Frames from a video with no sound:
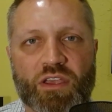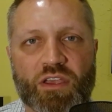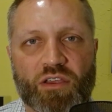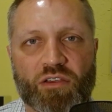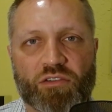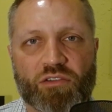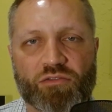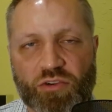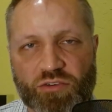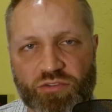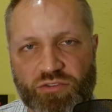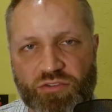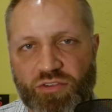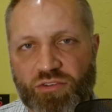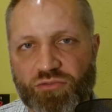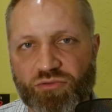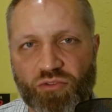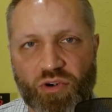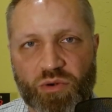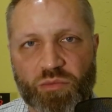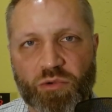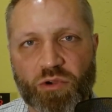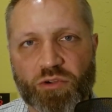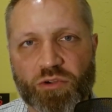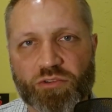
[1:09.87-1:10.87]
First and
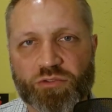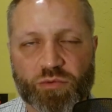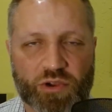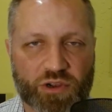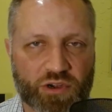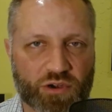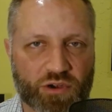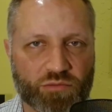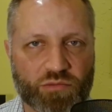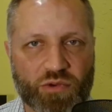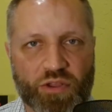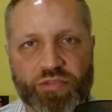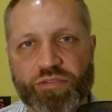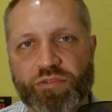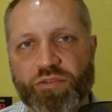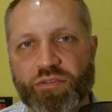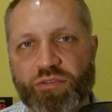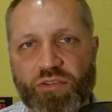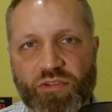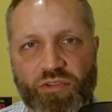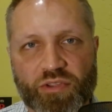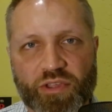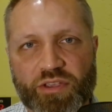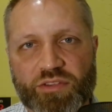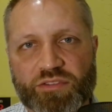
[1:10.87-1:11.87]
foremost, we're going to run through the
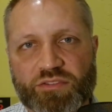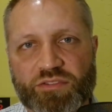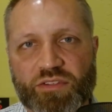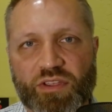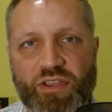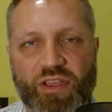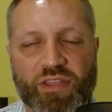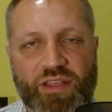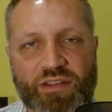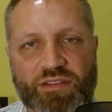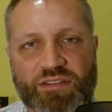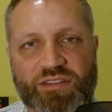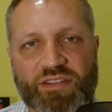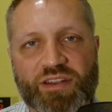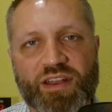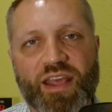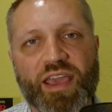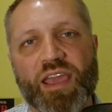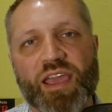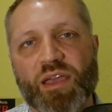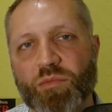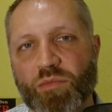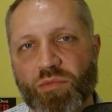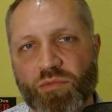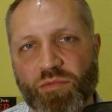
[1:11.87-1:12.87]
list, and then today
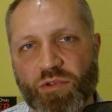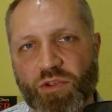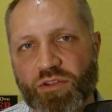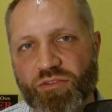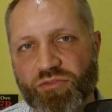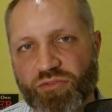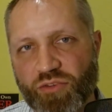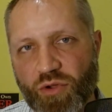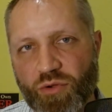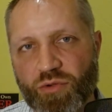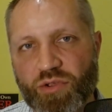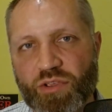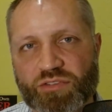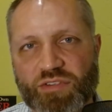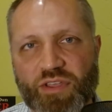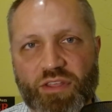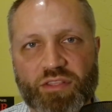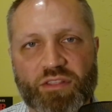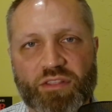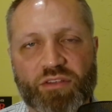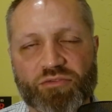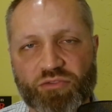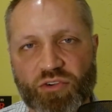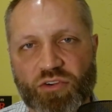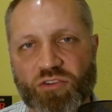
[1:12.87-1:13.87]
I'm going to focus on the
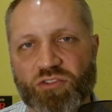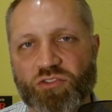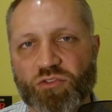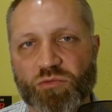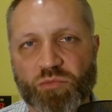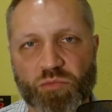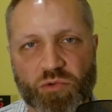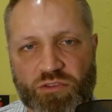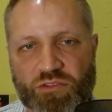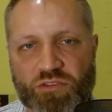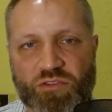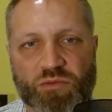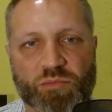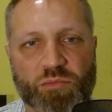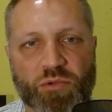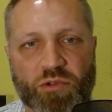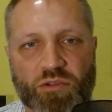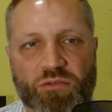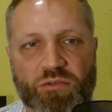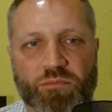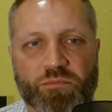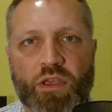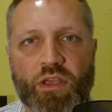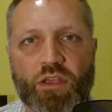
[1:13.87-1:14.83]
first principle.